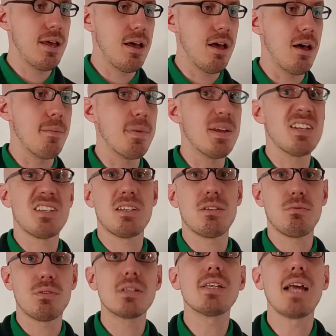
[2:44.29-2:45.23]
and
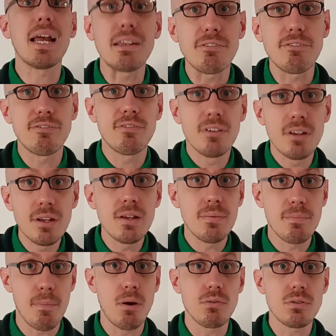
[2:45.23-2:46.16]
still safe,
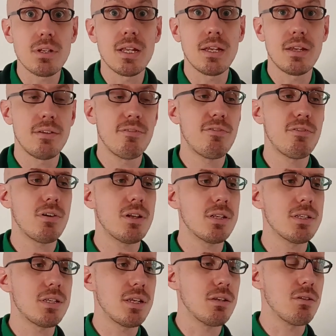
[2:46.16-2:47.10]
mostly, for
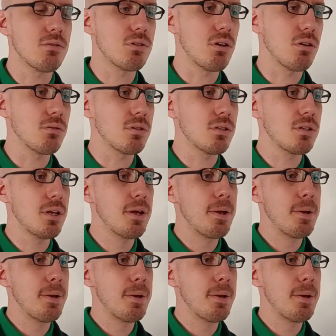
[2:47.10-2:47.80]
continued use.